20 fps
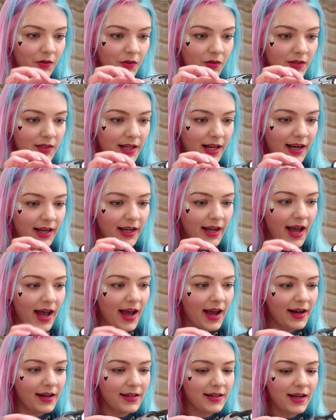So does that like
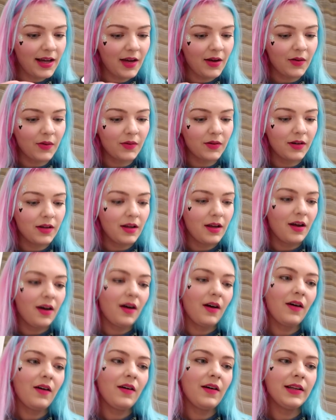hang down?
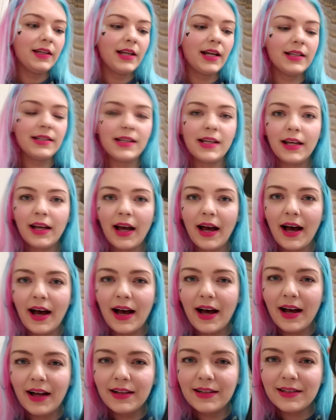Oh, and that's like her
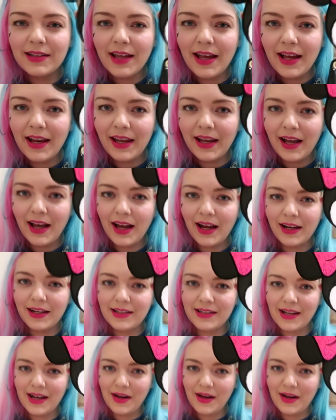hands there, like hanging